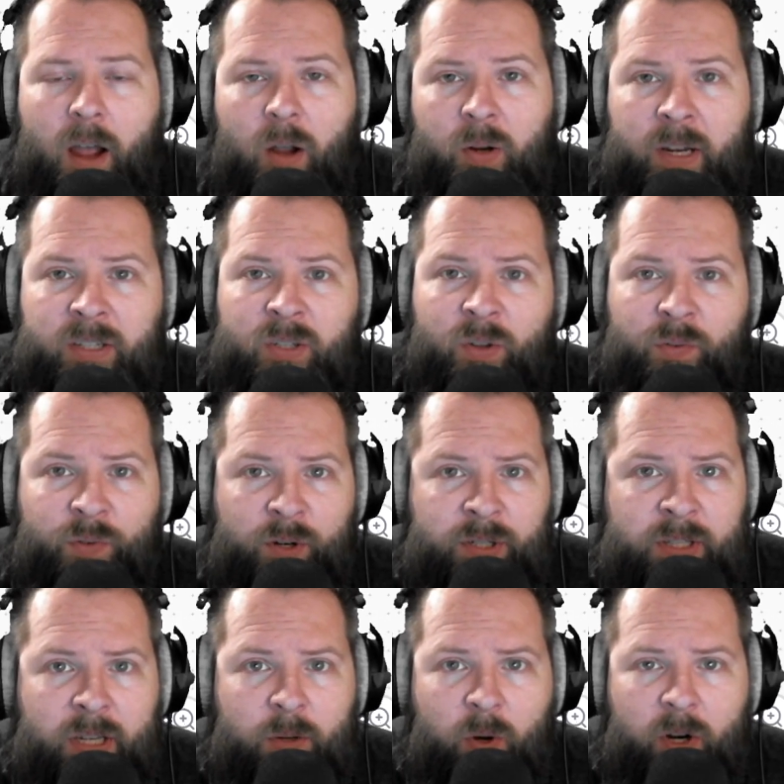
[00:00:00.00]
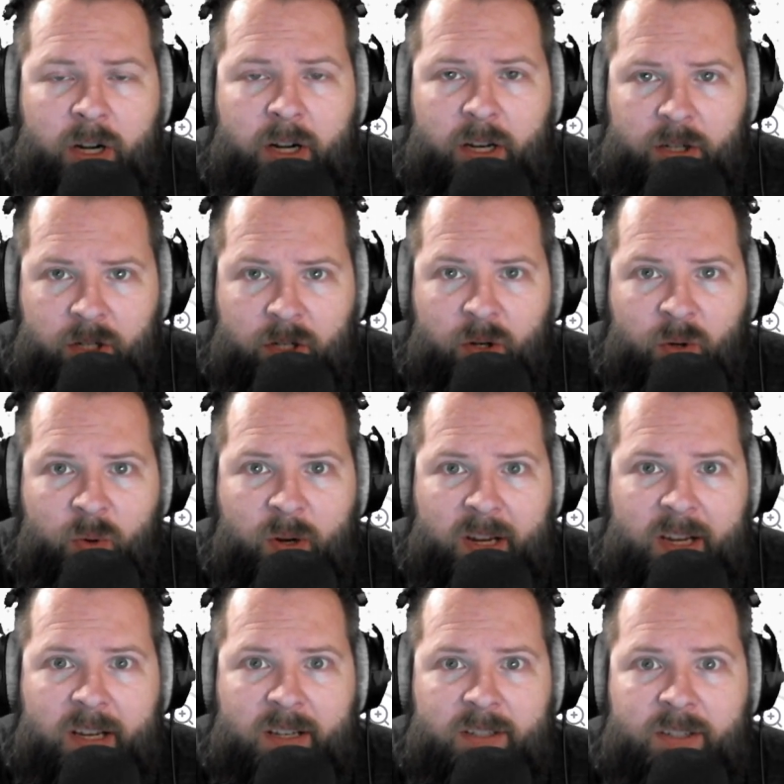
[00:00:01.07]
Okay, so the first thing we're going to do
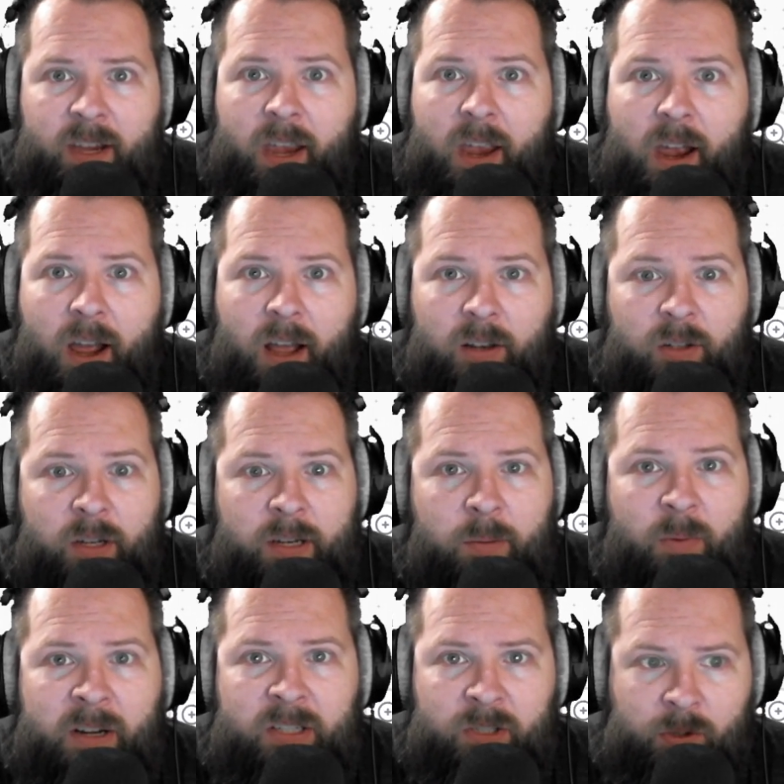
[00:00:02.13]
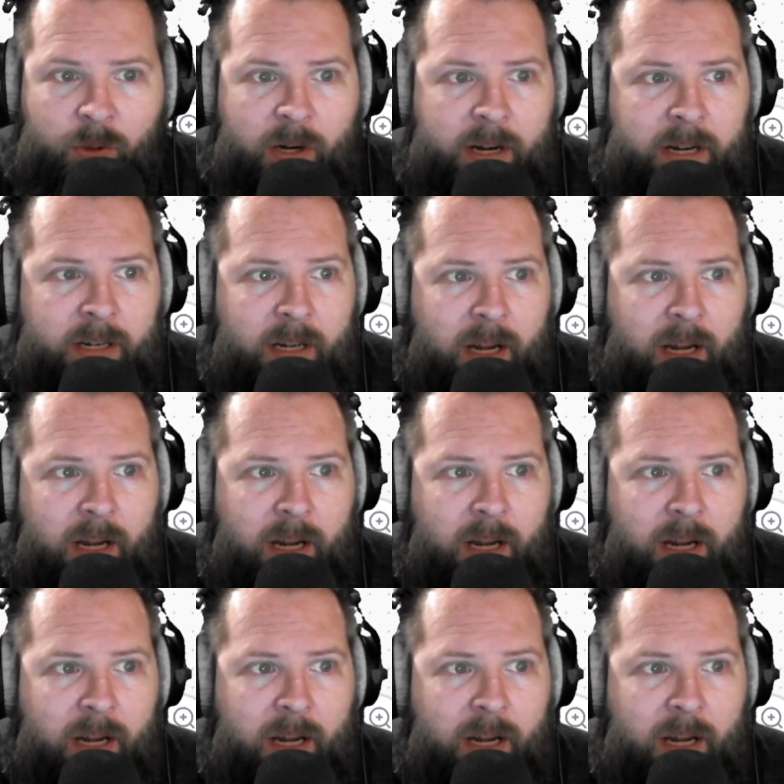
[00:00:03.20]
is look at my screen.